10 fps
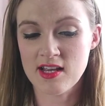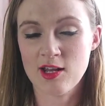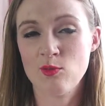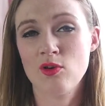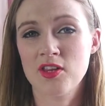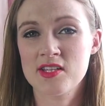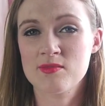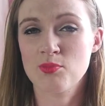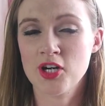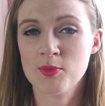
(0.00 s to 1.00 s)
And I wore this
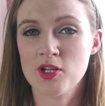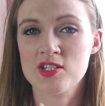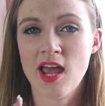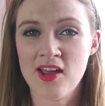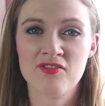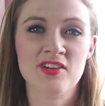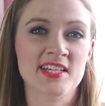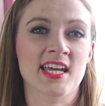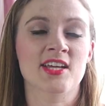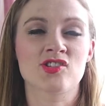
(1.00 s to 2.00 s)
pretty much every
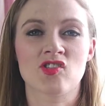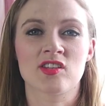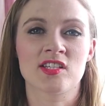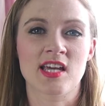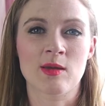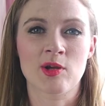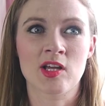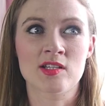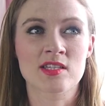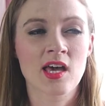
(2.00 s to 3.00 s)
day during the day
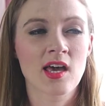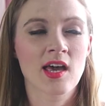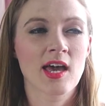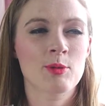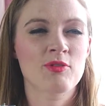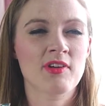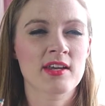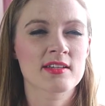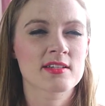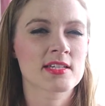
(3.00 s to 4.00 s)
because it
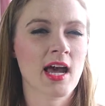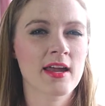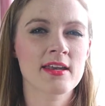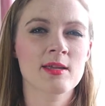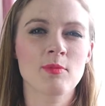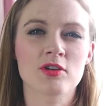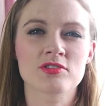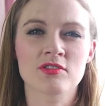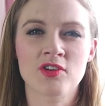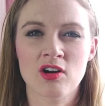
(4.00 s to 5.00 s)
provided a tiny
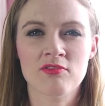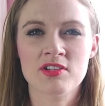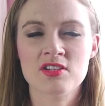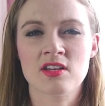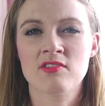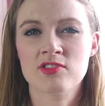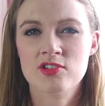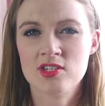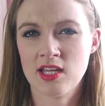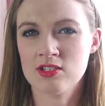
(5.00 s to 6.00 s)
amount of coverage and even
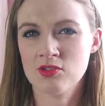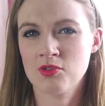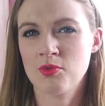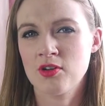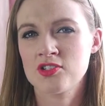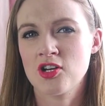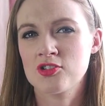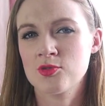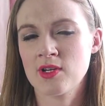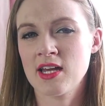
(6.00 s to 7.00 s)
your skin tone, and brought it
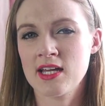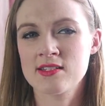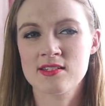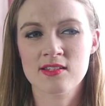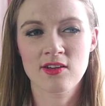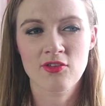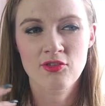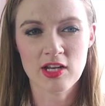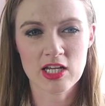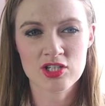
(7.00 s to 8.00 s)
down to a nice
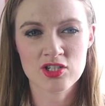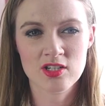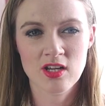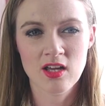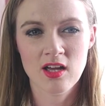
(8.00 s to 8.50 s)
finish.